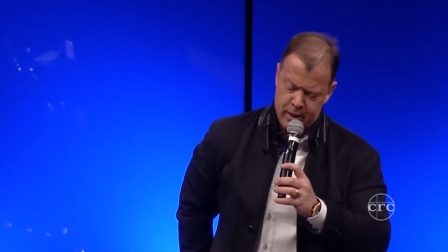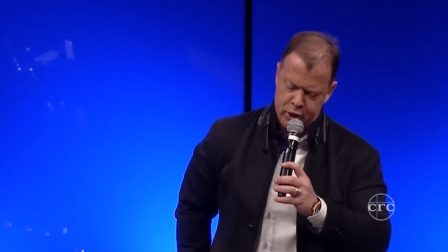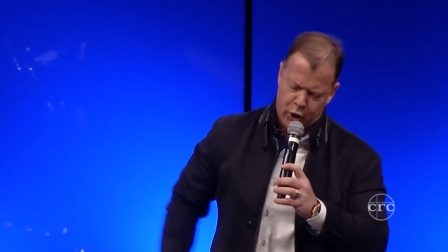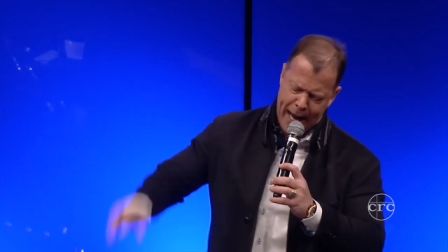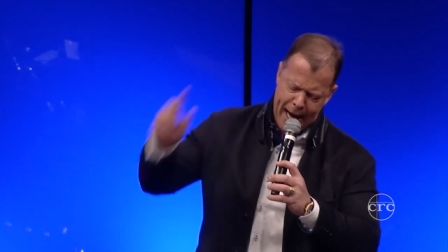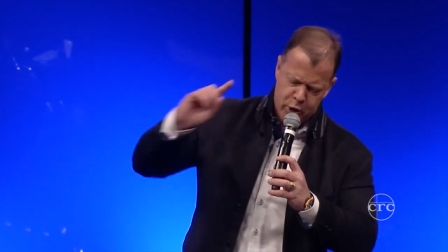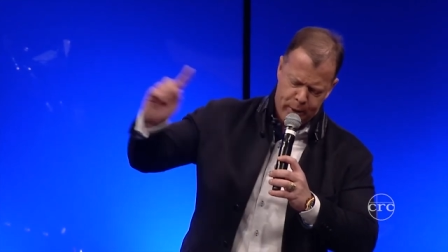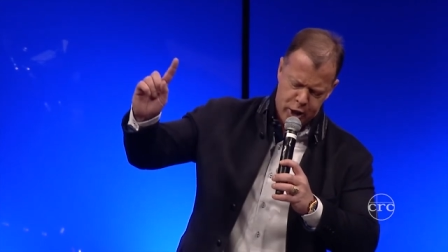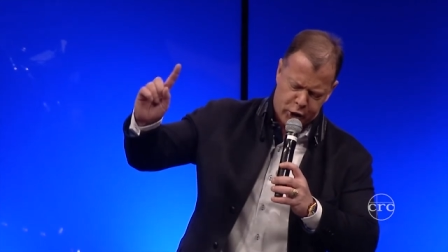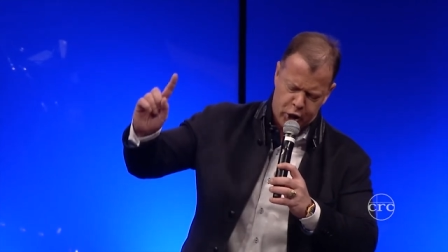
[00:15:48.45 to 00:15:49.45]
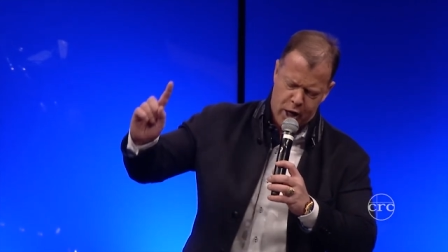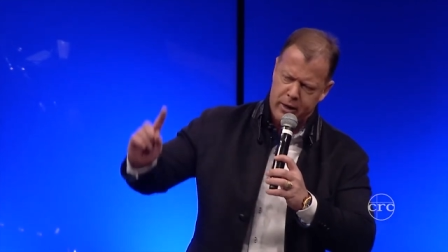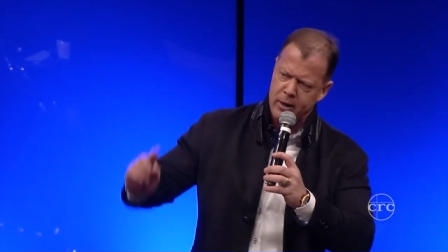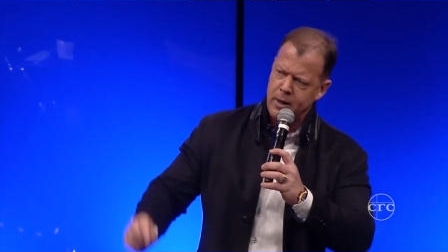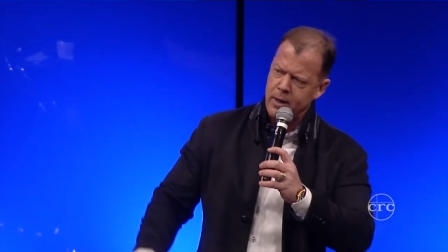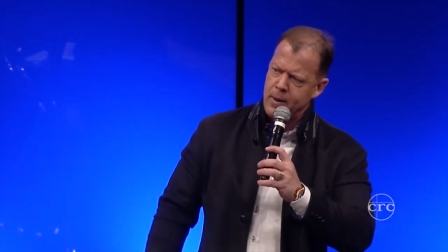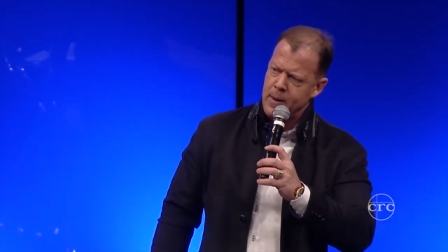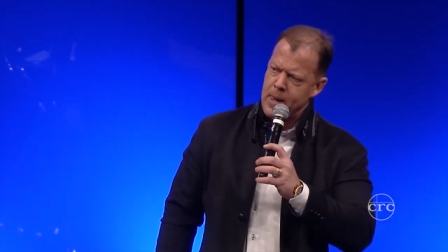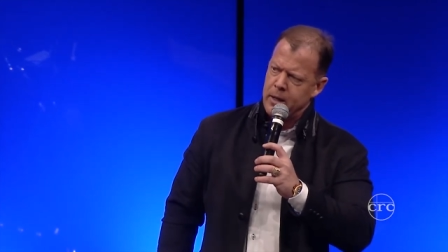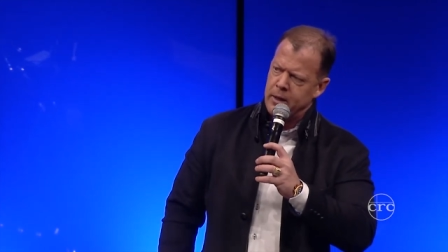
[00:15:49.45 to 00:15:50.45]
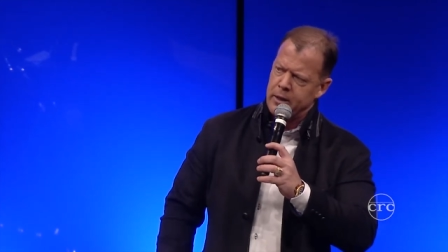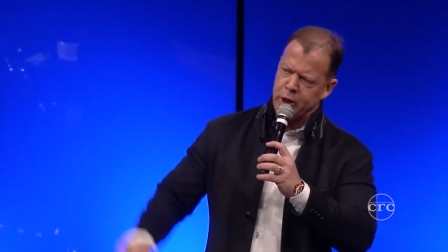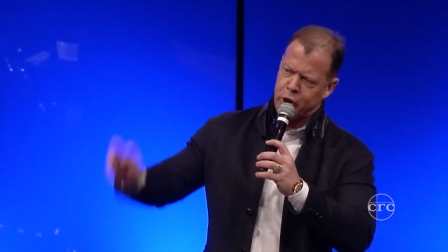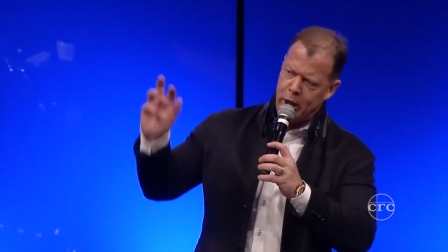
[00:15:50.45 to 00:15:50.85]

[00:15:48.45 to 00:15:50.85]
So, how do we discern this